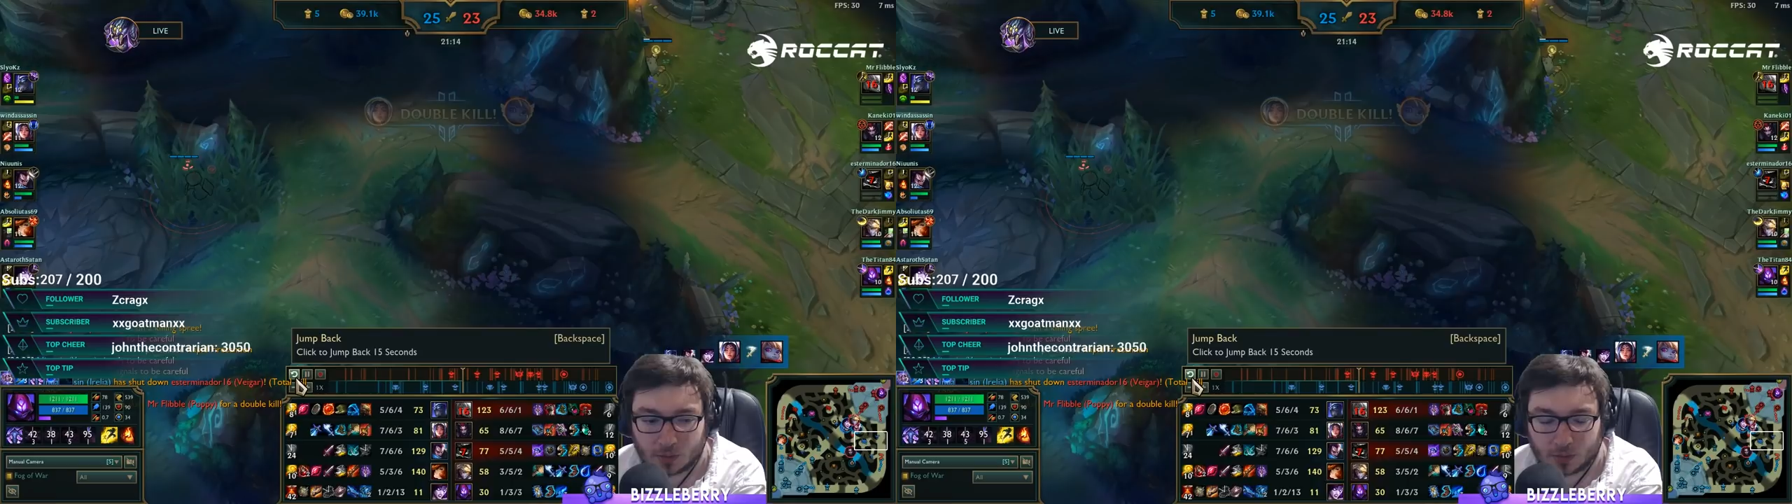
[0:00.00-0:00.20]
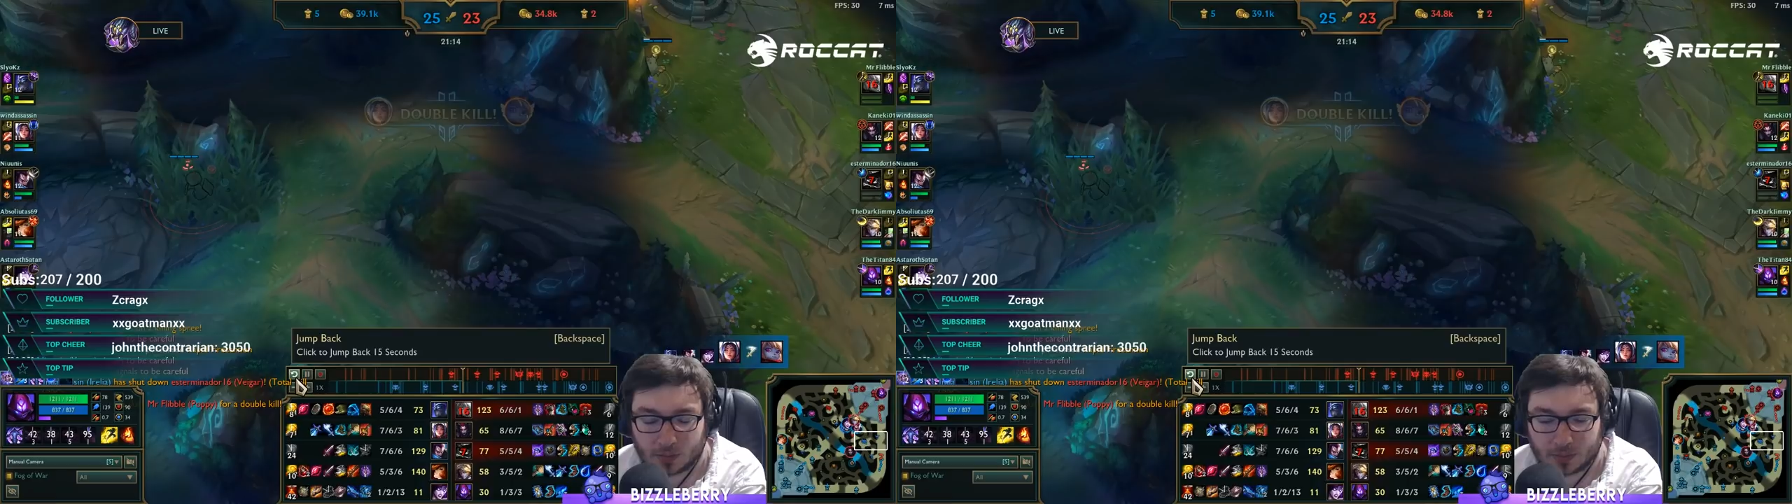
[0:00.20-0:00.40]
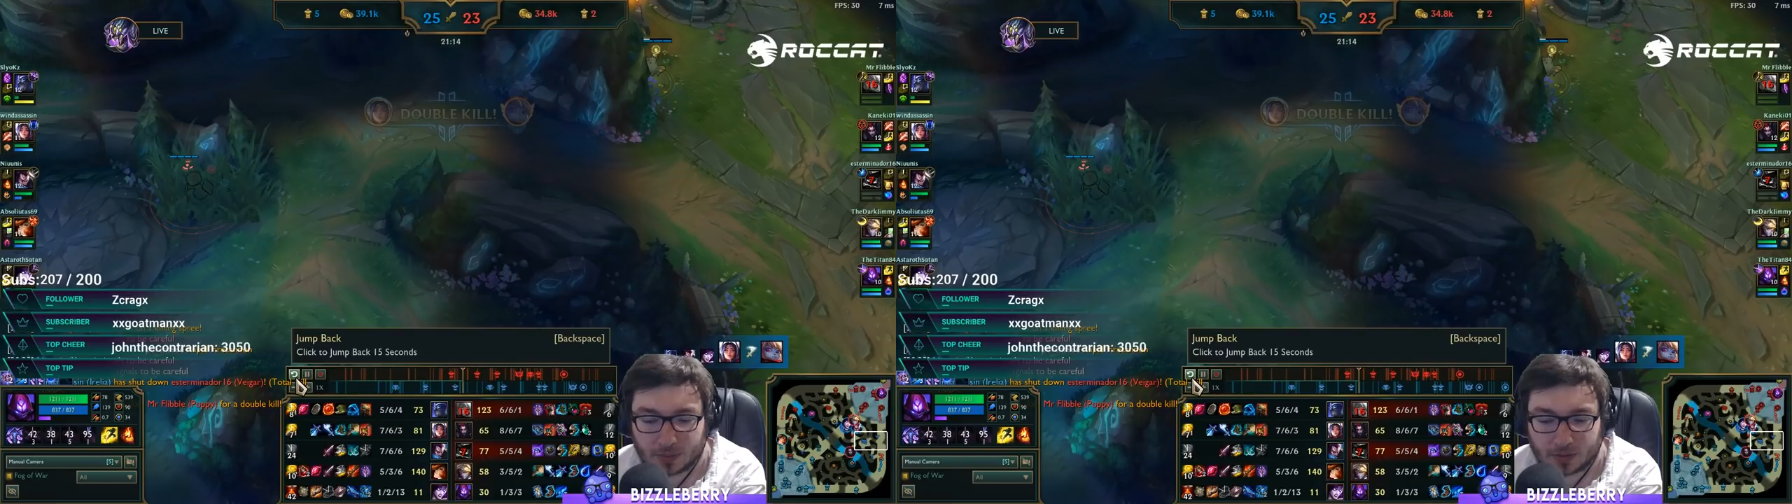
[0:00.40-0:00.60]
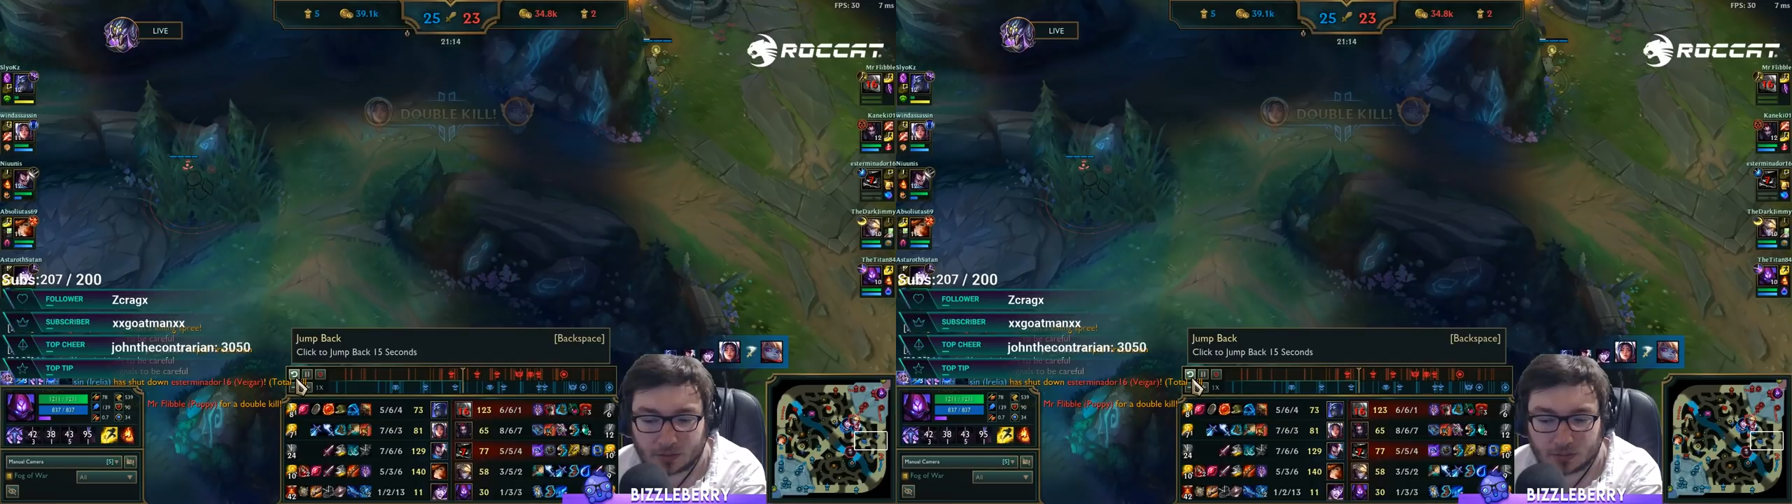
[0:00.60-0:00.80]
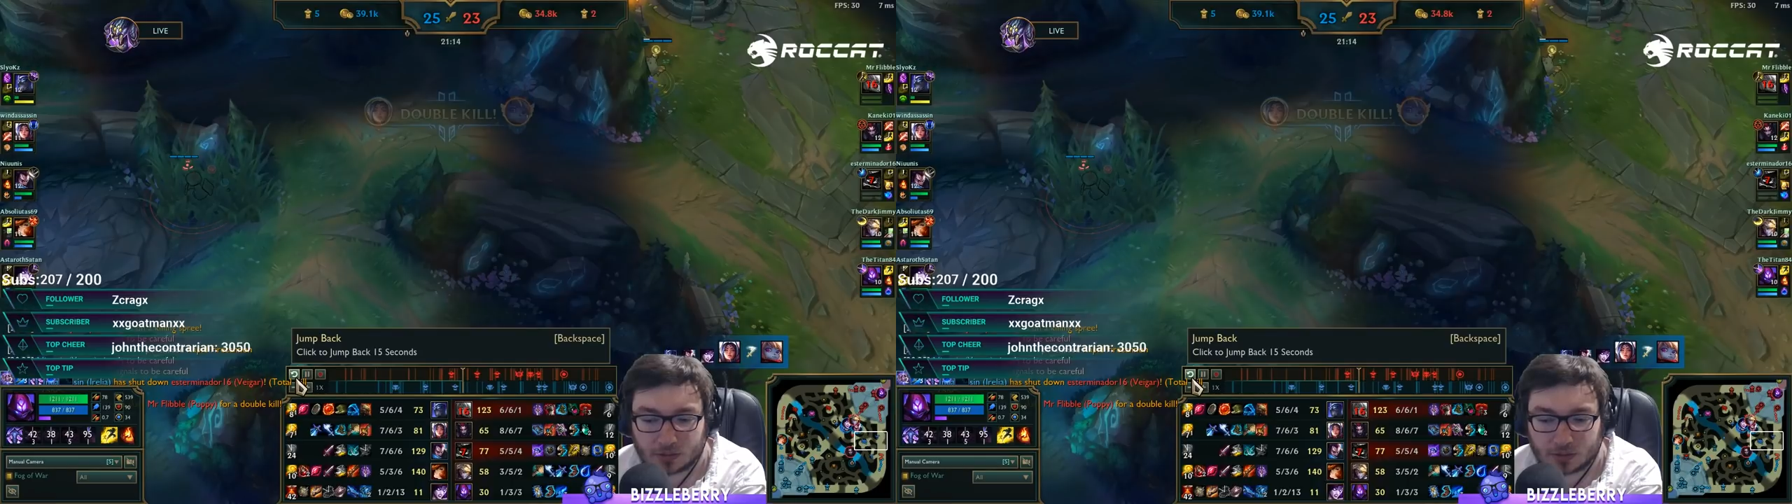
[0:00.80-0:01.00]
Yeah, wait.
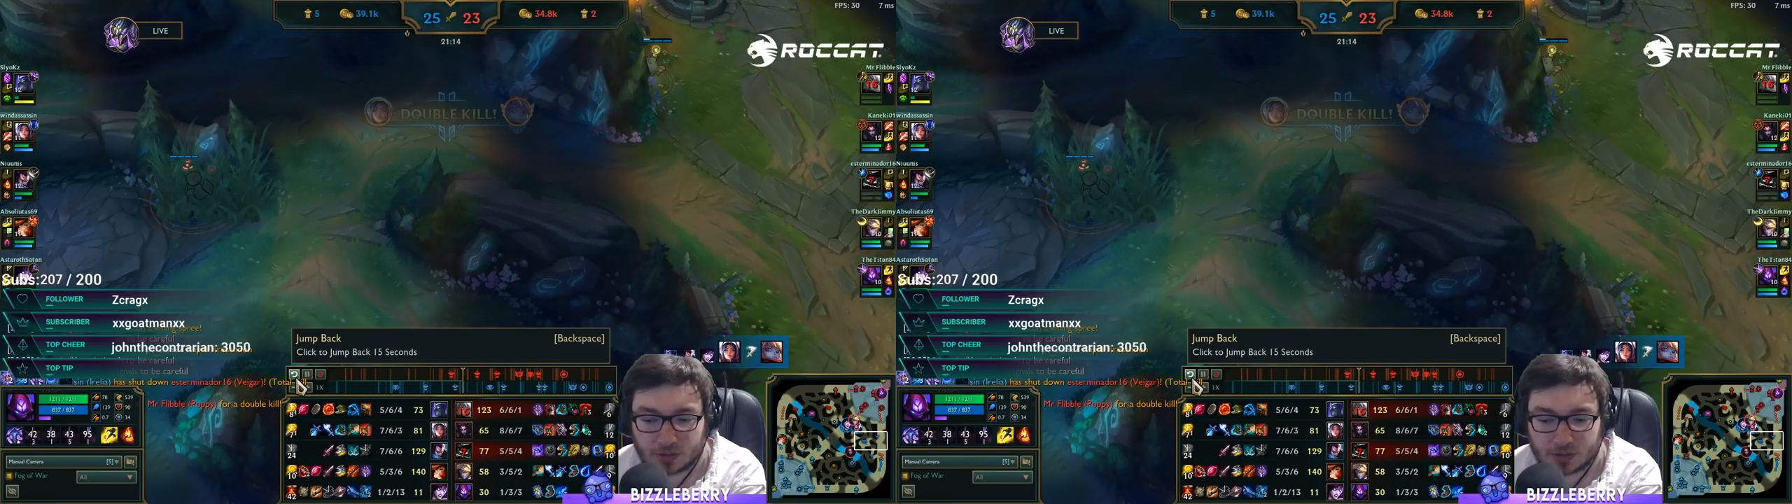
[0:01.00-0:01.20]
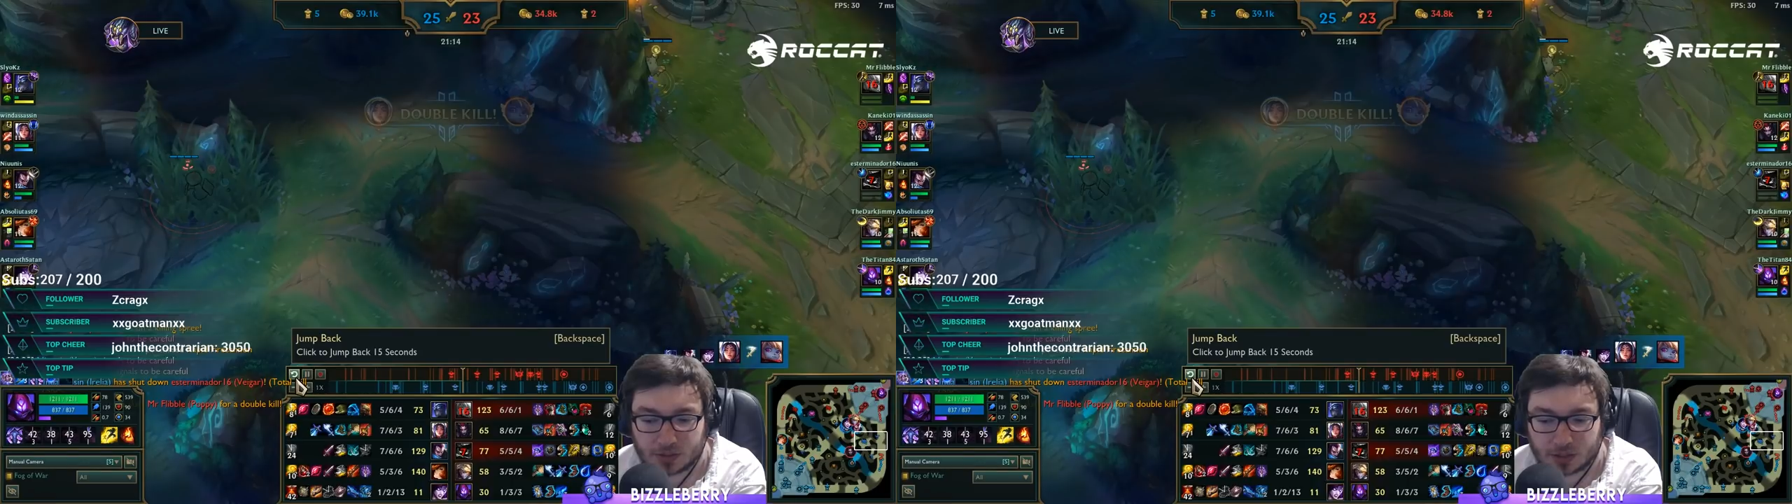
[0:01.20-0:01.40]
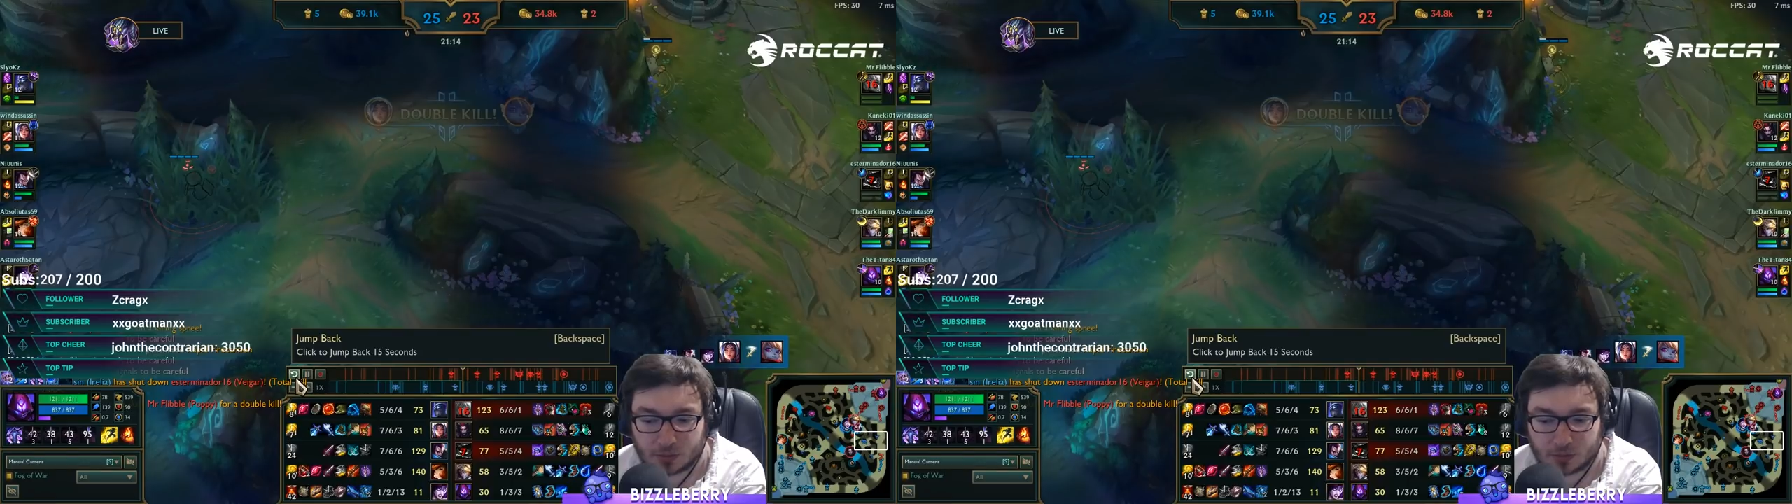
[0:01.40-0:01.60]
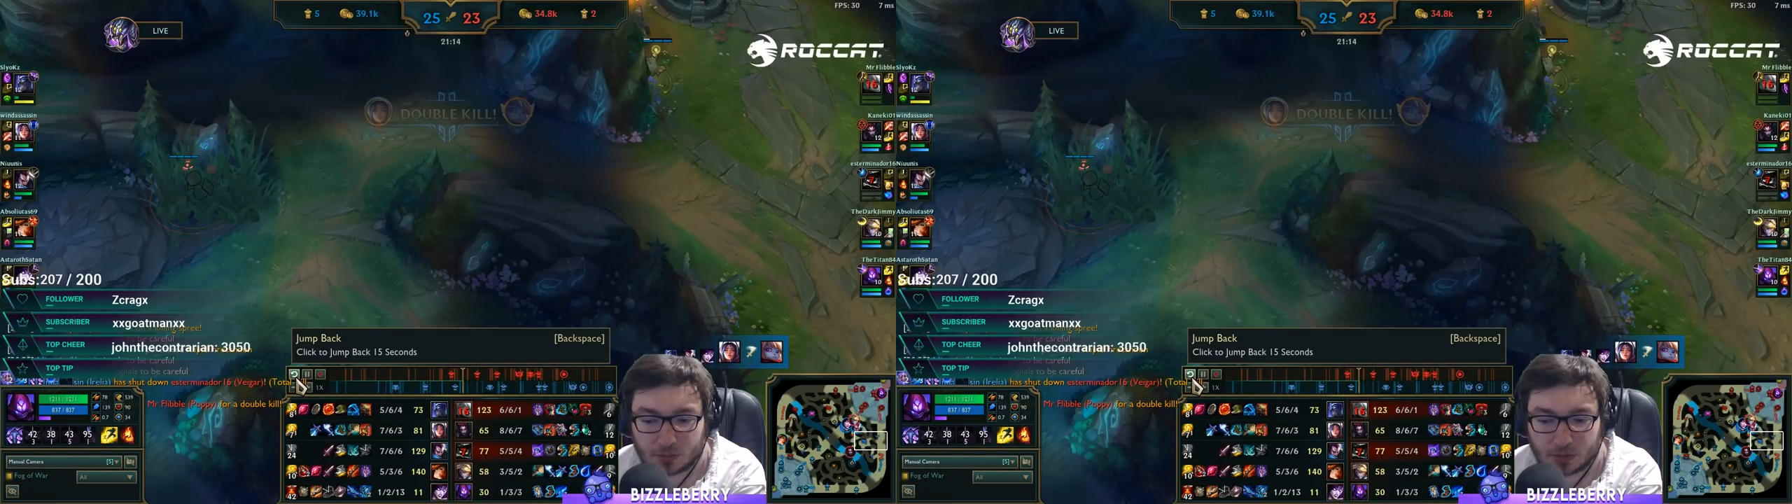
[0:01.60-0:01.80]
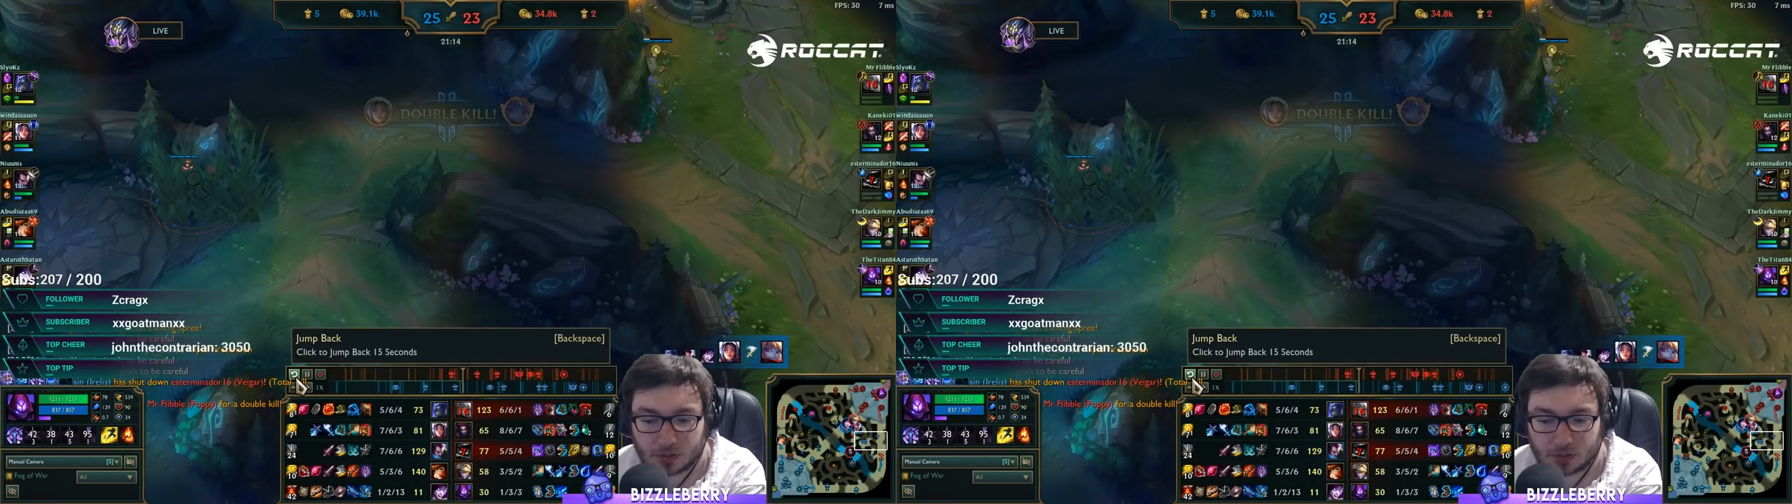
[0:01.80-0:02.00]
Did I just see that
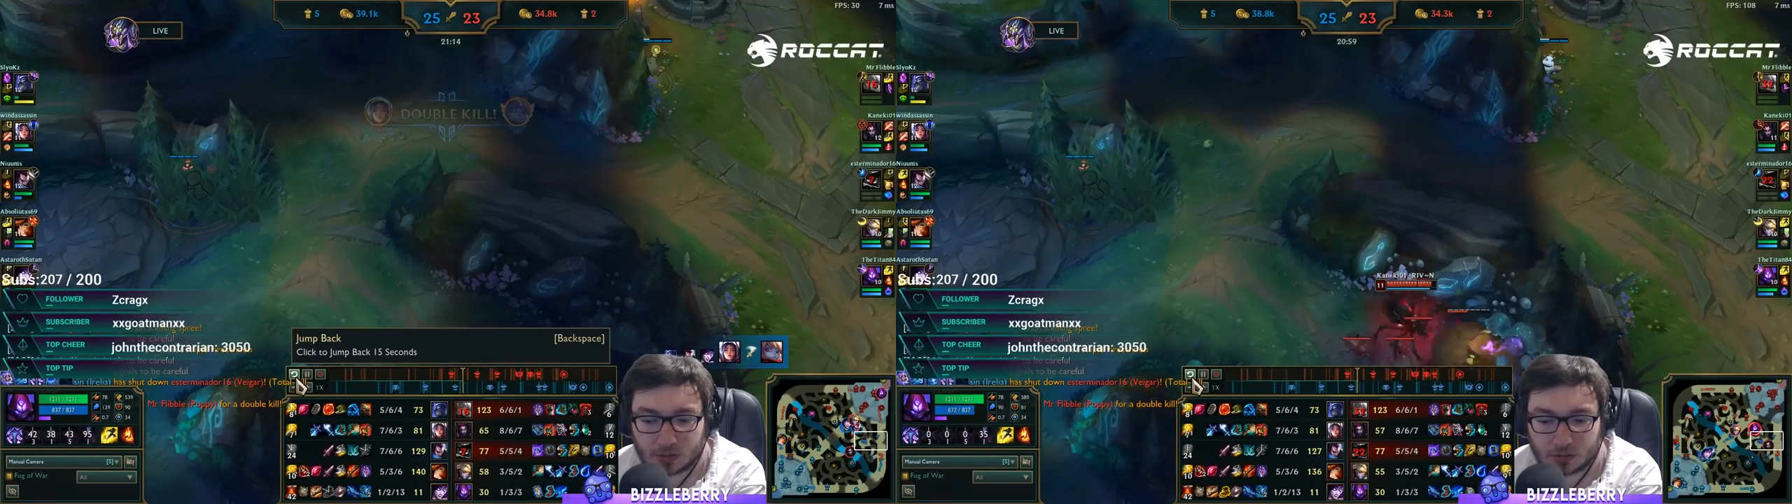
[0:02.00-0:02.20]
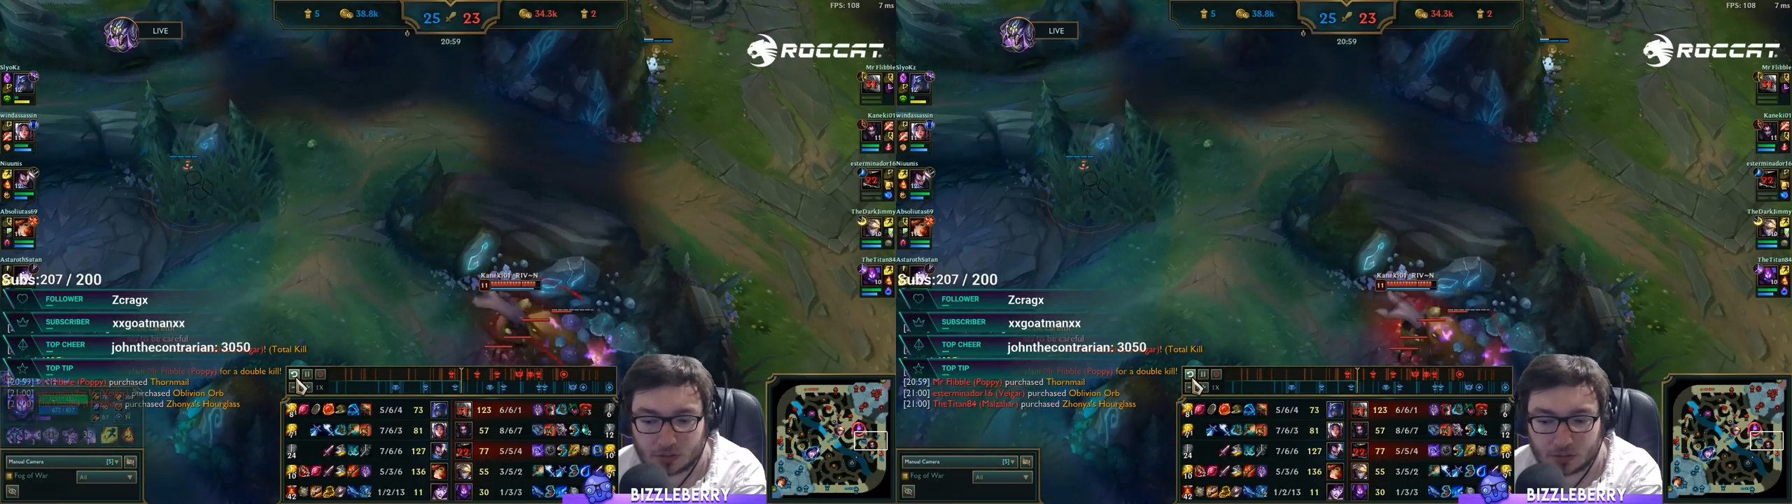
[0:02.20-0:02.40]
properly?